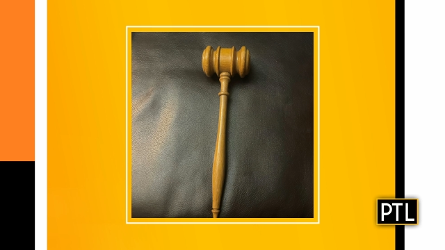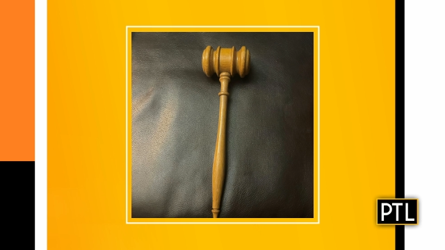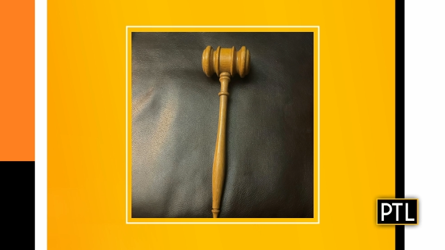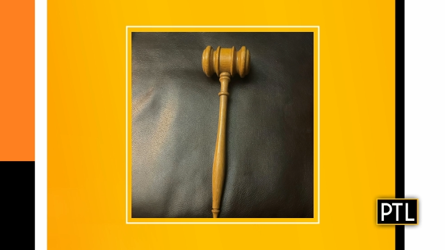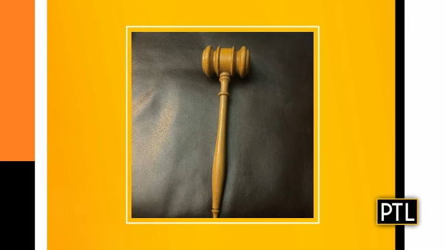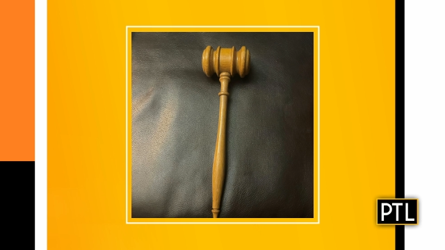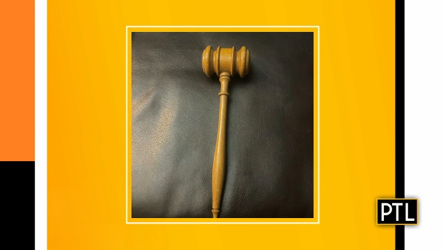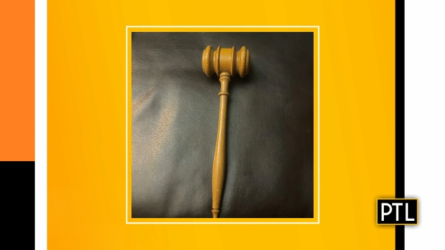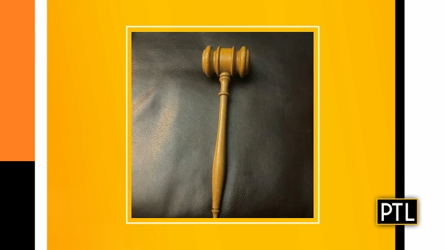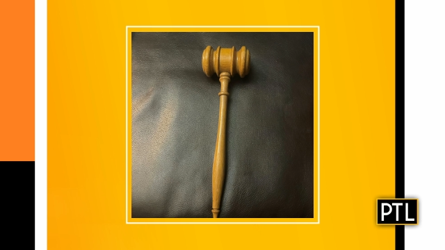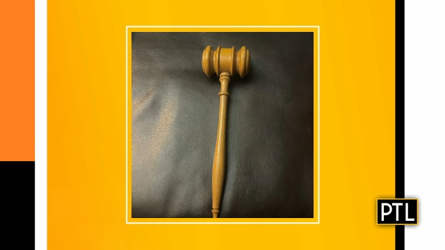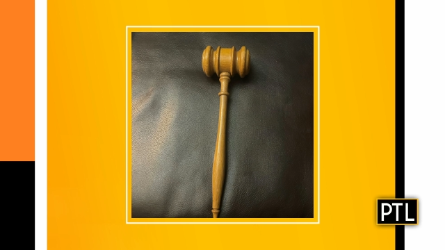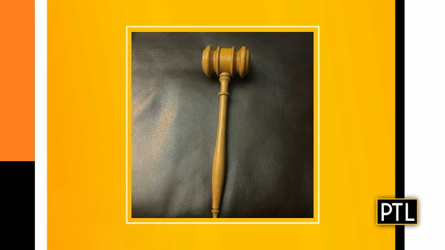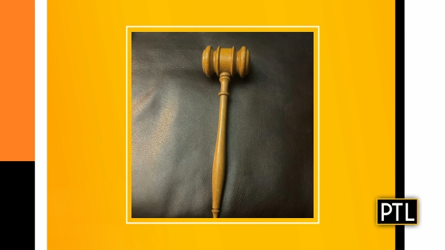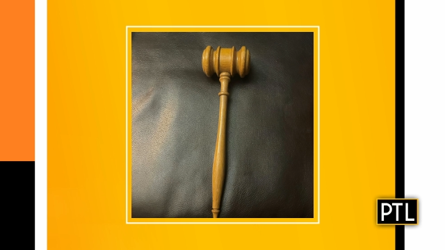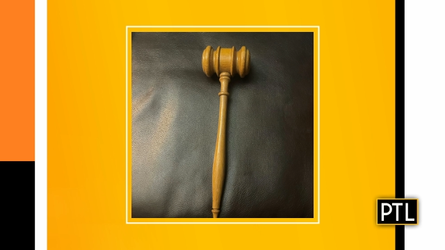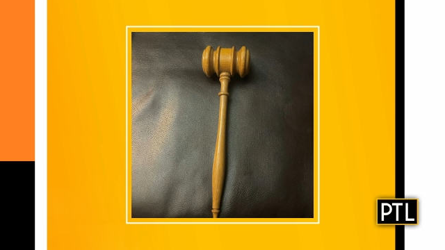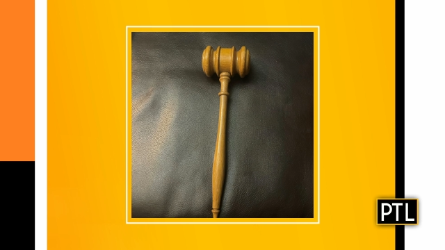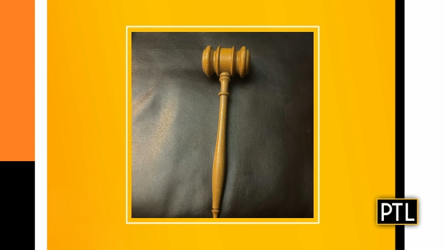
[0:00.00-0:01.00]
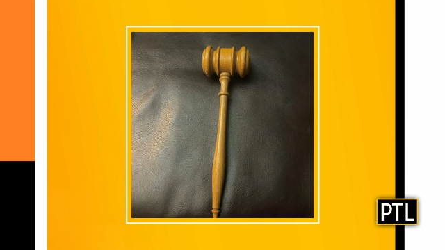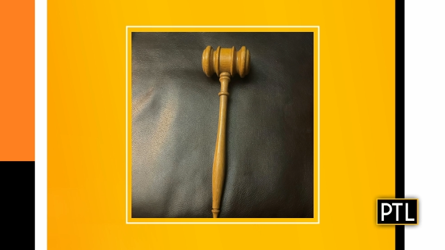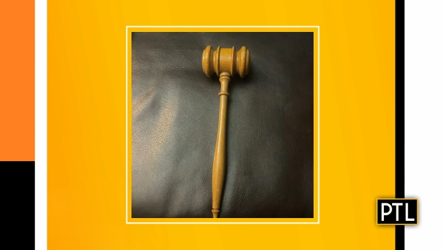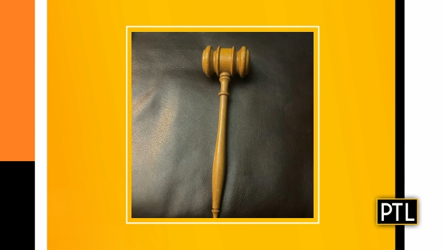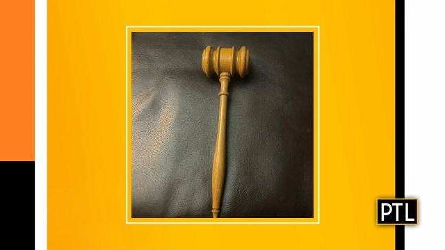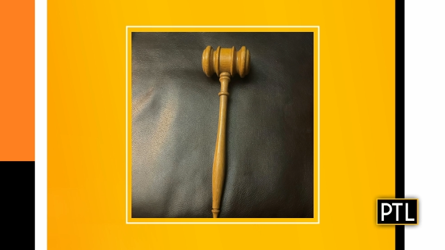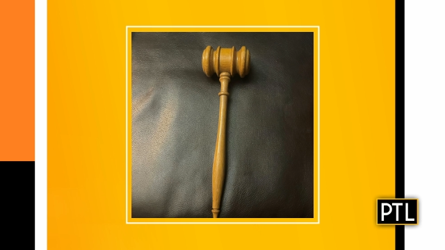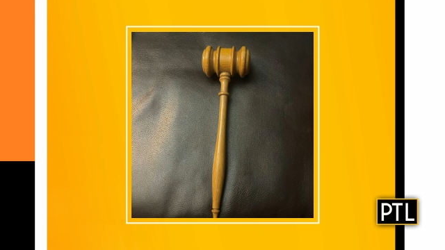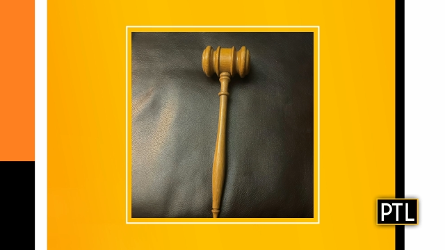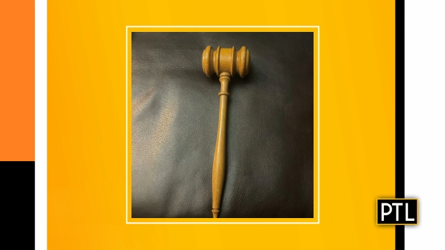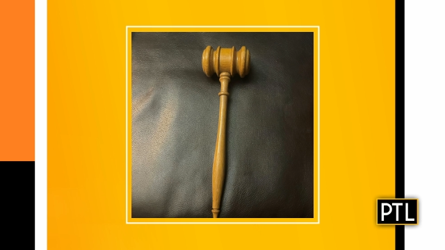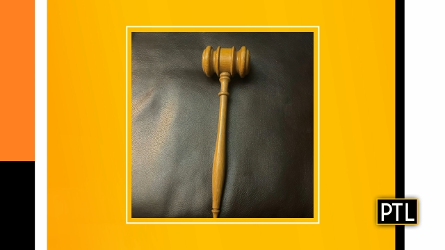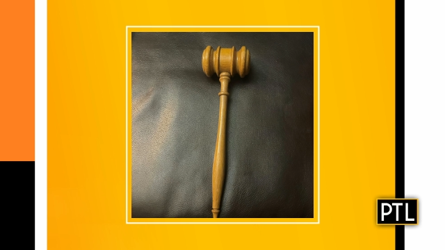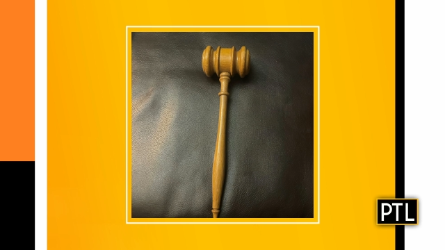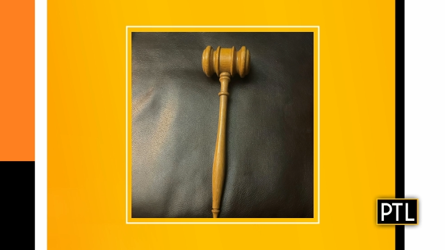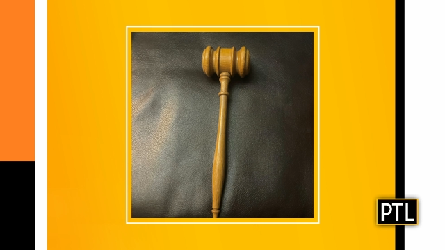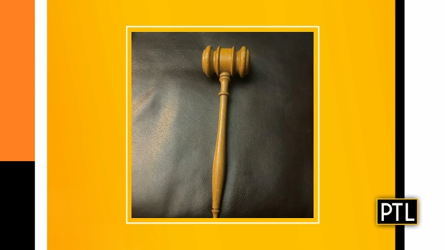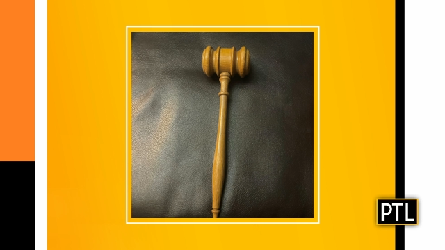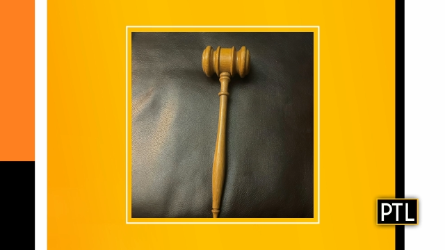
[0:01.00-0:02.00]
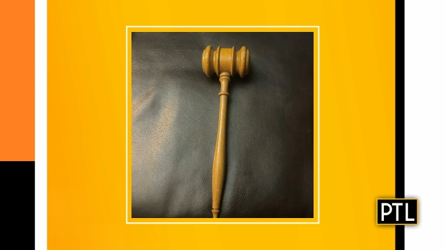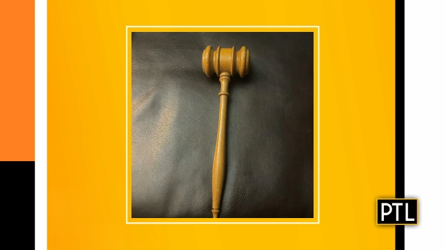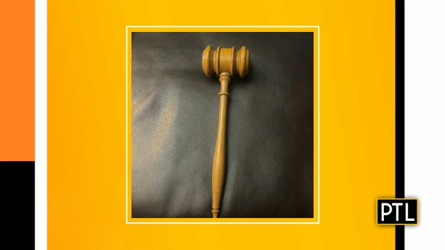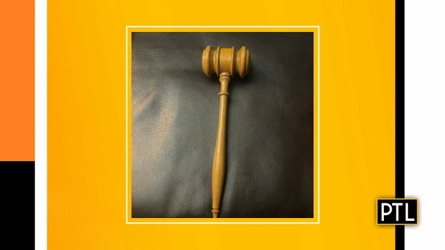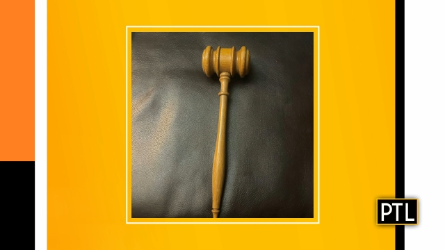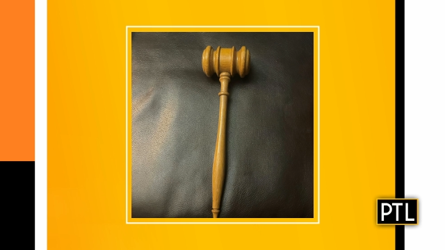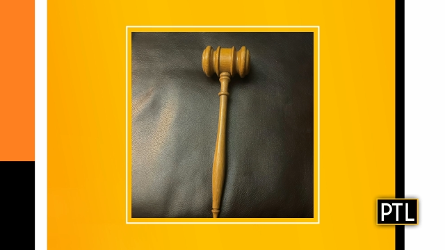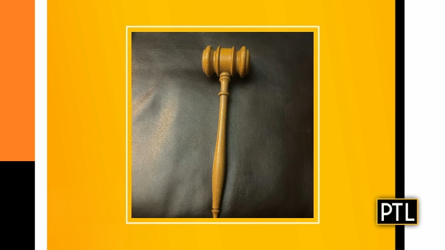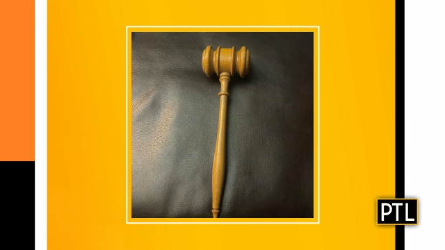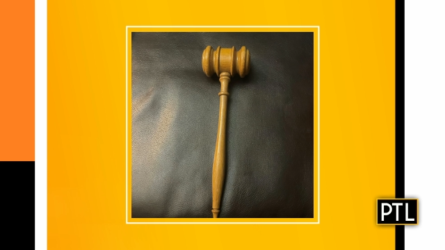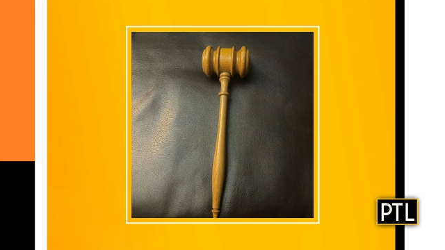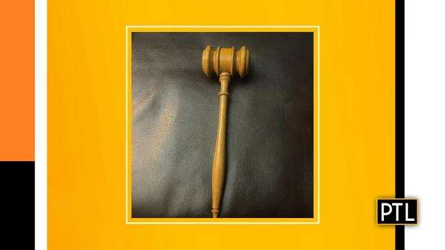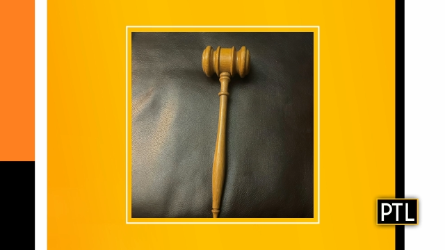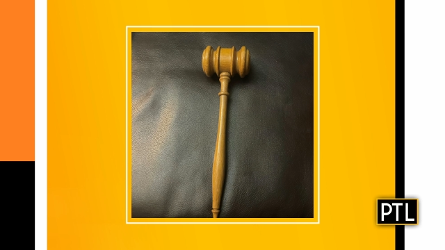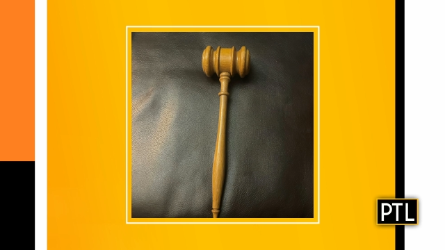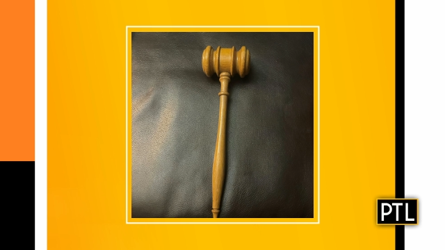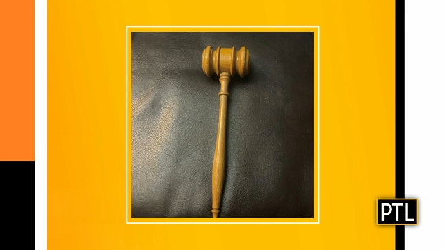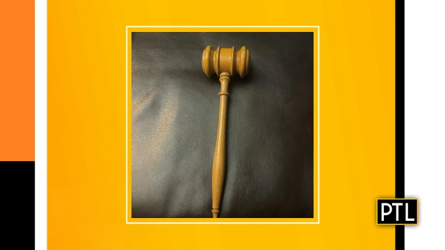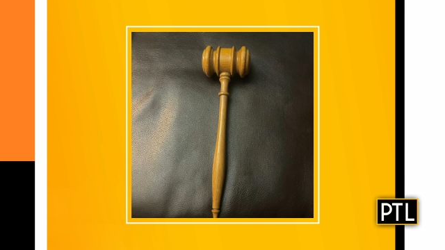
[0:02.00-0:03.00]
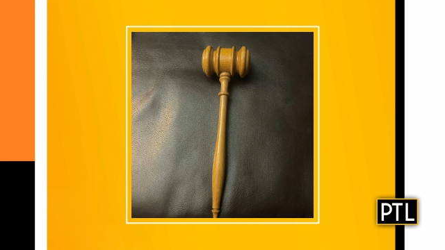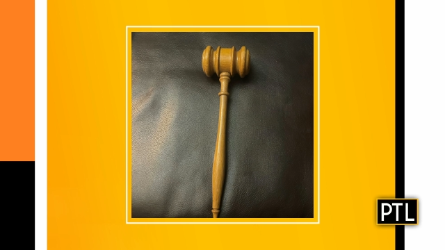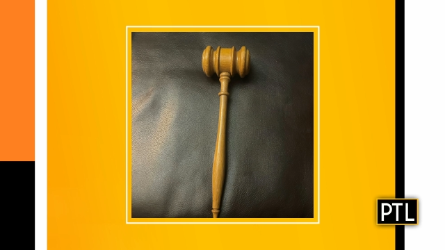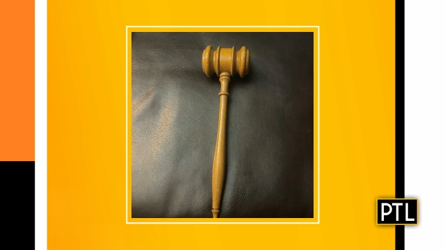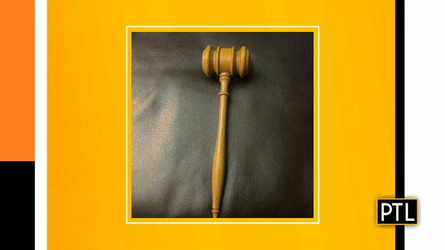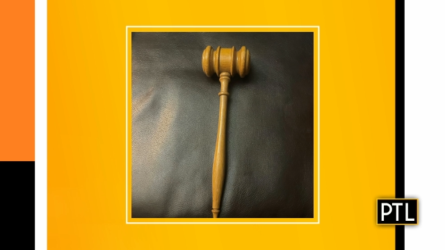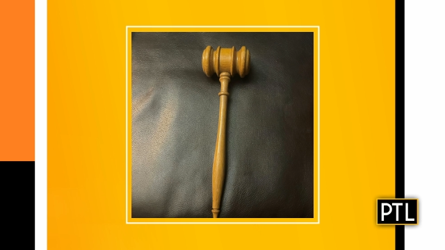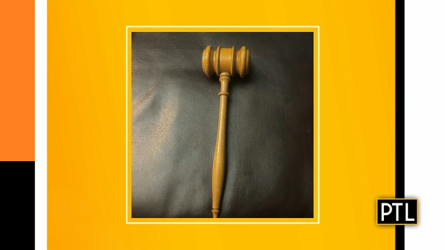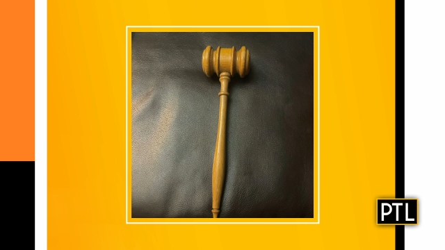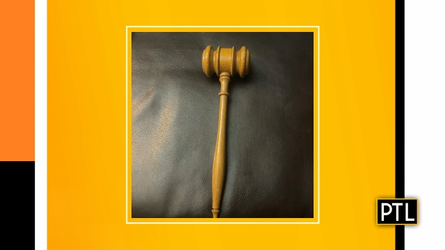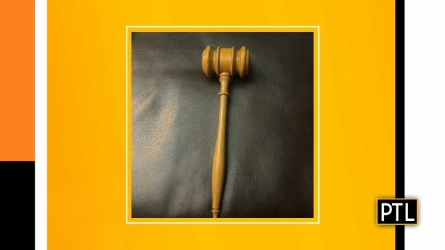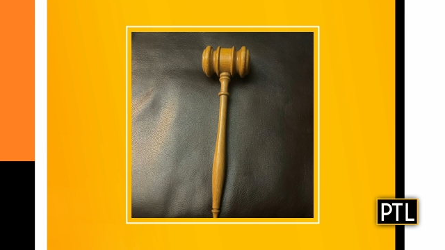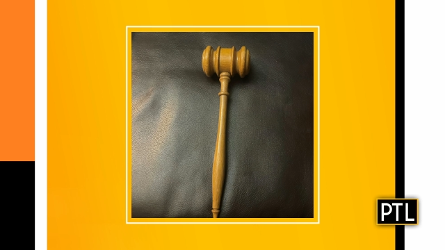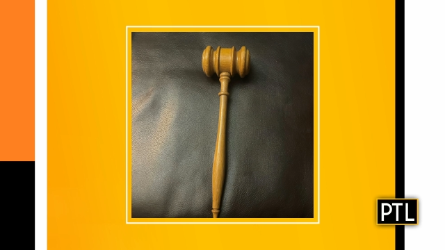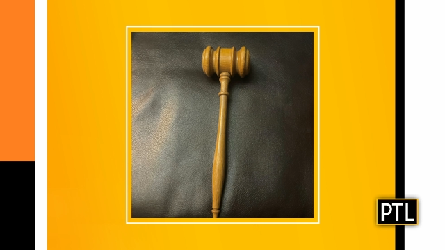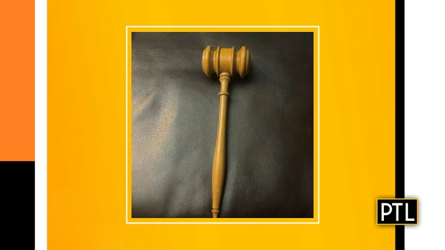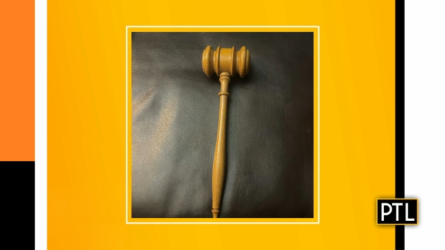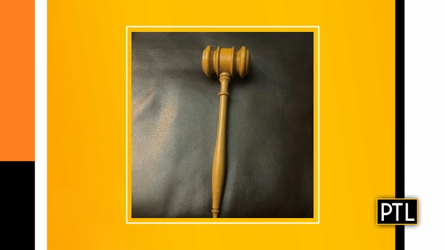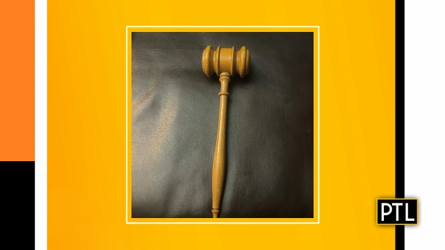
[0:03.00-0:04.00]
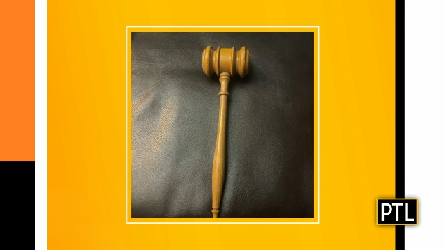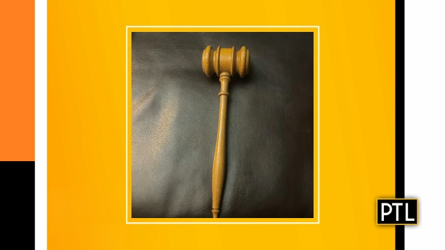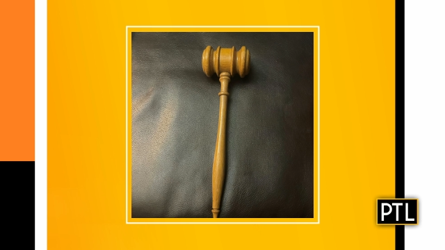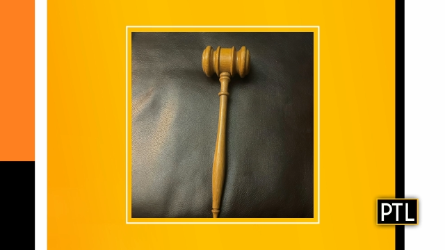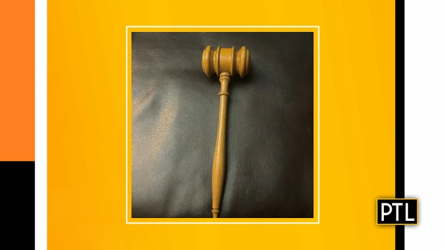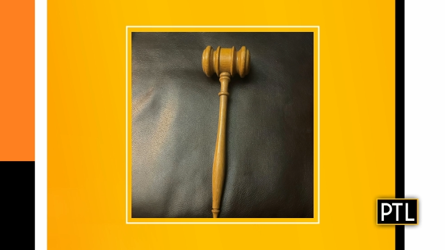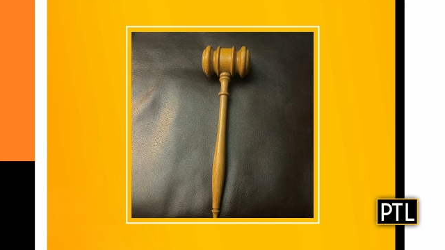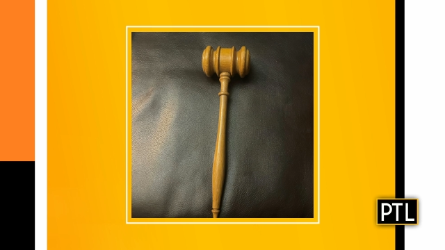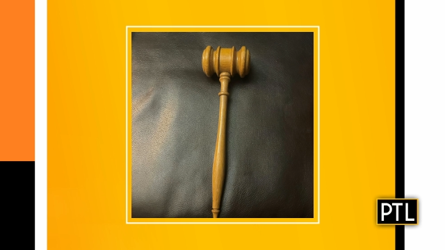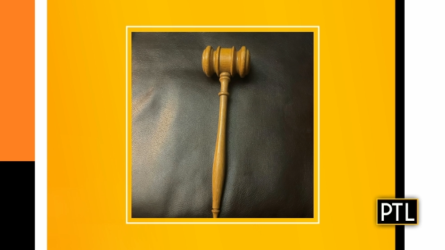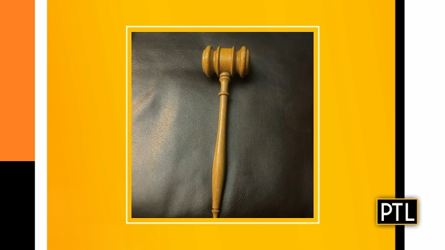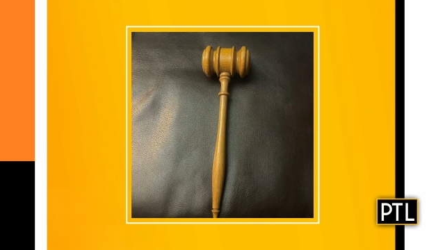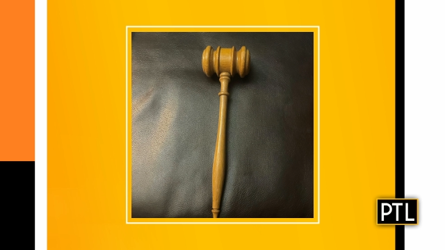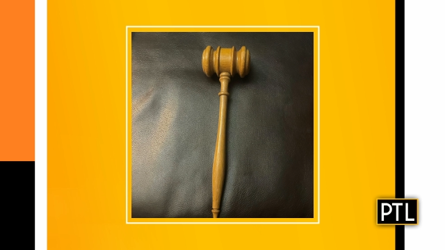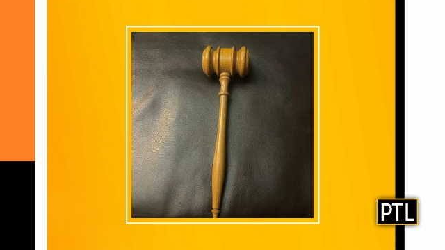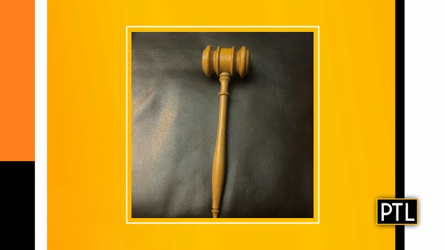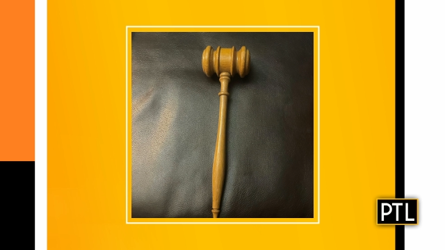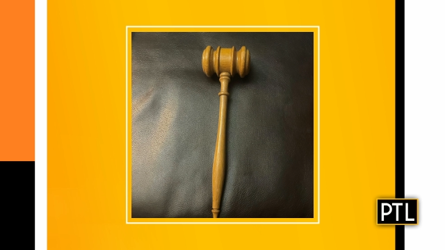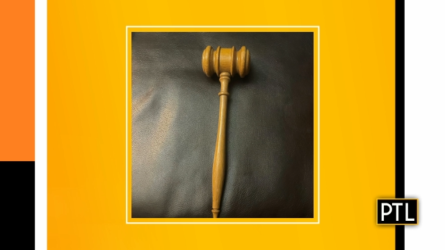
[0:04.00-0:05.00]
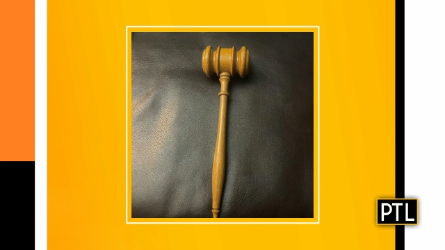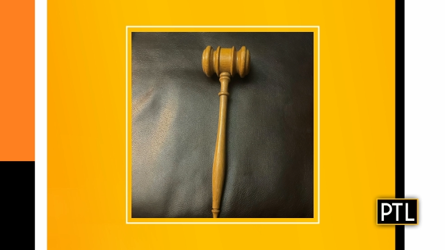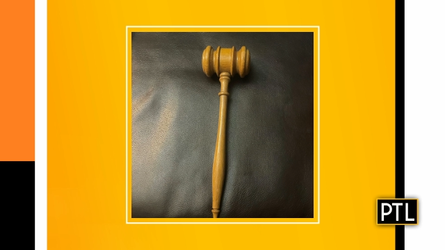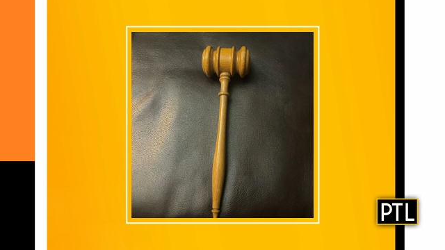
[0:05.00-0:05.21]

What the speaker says: No face is visible, so there are no lips to read.